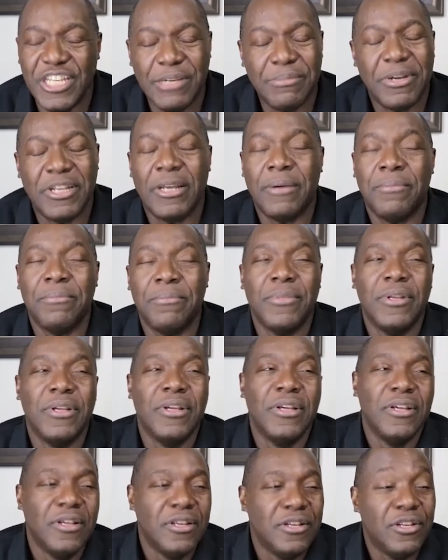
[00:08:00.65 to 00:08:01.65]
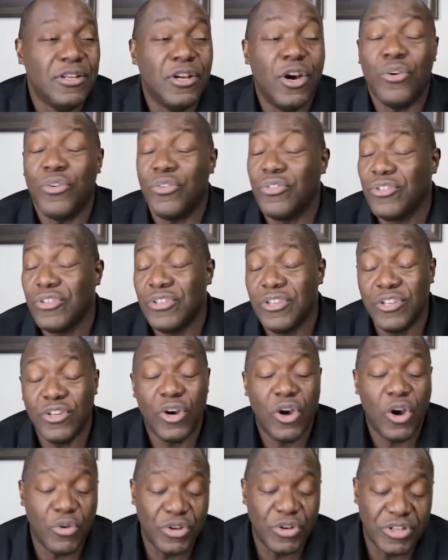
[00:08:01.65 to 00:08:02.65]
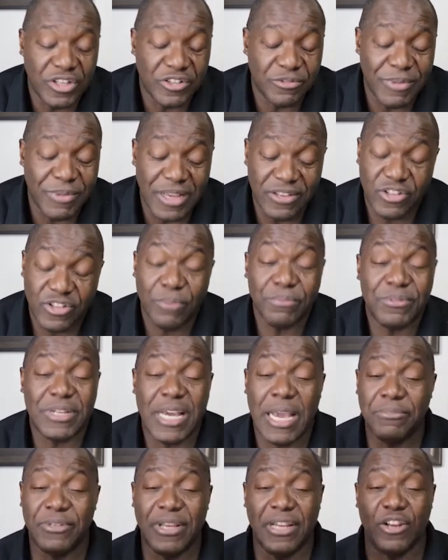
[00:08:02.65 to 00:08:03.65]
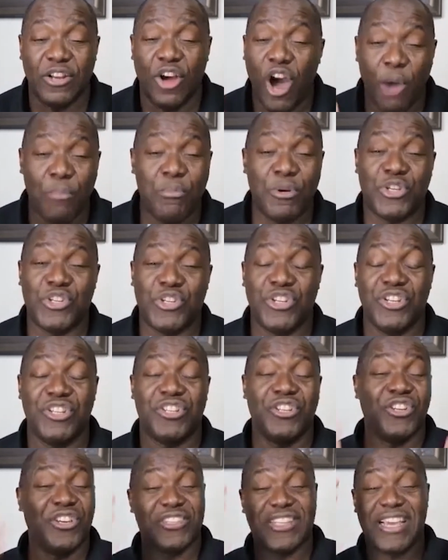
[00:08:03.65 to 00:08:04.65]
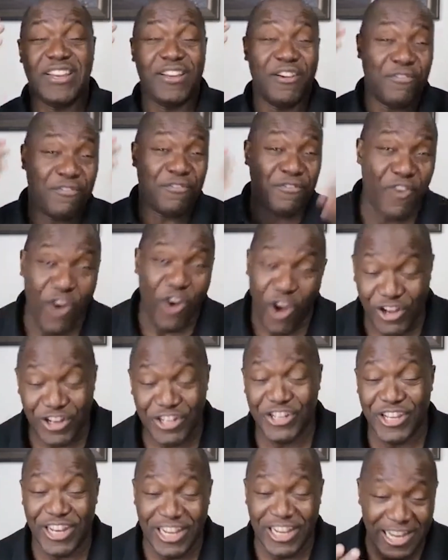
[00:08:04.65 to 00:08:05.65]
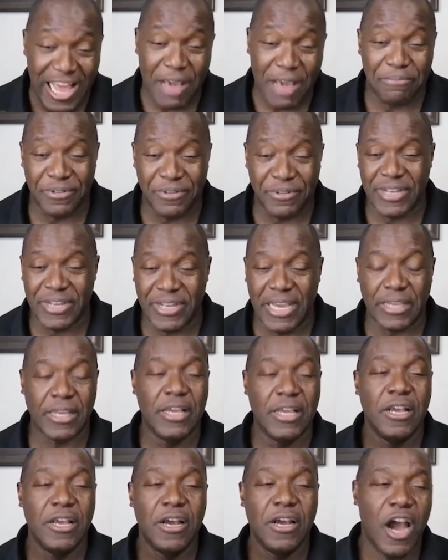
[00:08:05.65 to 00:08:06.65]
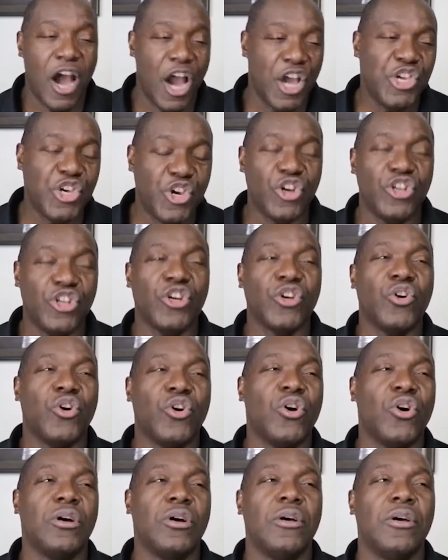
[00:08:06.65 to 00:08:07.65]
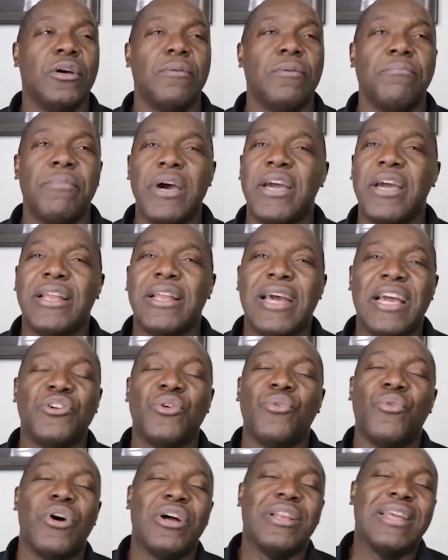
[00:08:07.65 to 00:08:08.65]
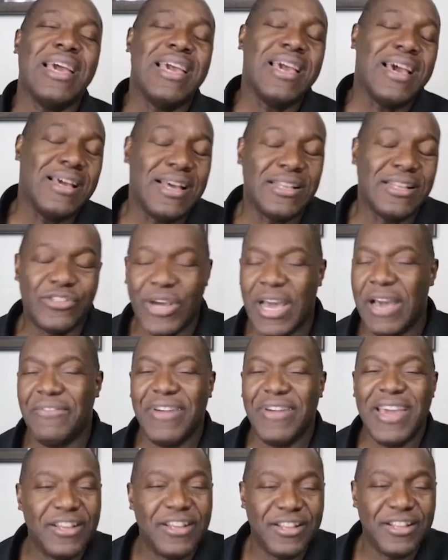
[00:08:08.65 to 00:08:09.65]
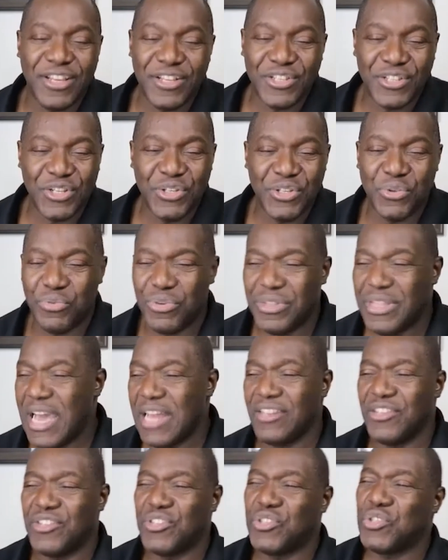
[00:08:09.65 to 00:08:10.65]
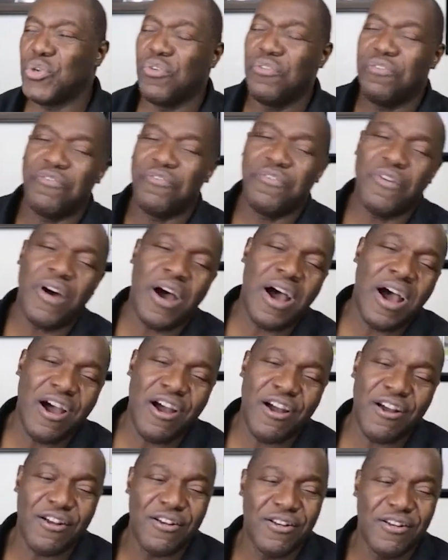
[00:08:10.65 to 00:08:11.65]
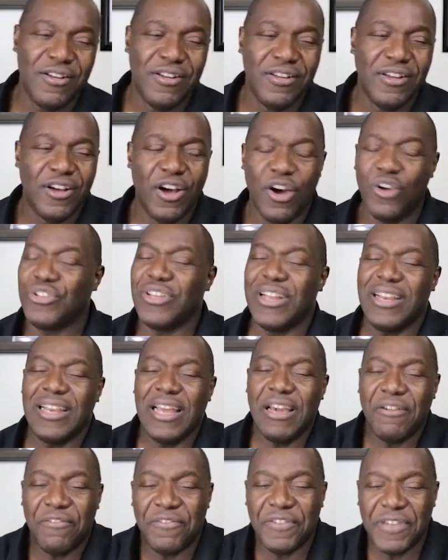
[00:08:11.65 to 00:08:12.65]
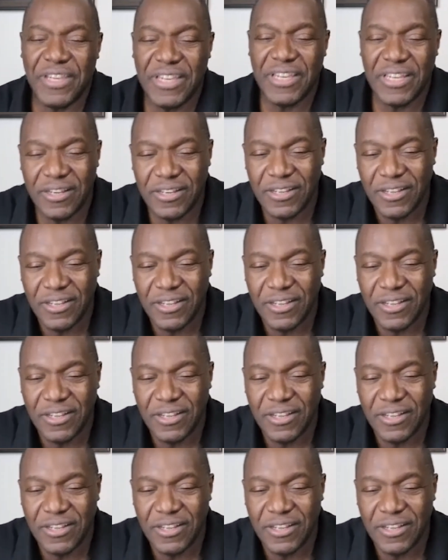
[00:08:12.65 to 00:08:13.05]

and i'm now you know how it is man sometimes an opportunity just kind of fall in your lap it's like are you going to go man i don't want to have anything to do with that it's so far out of left field,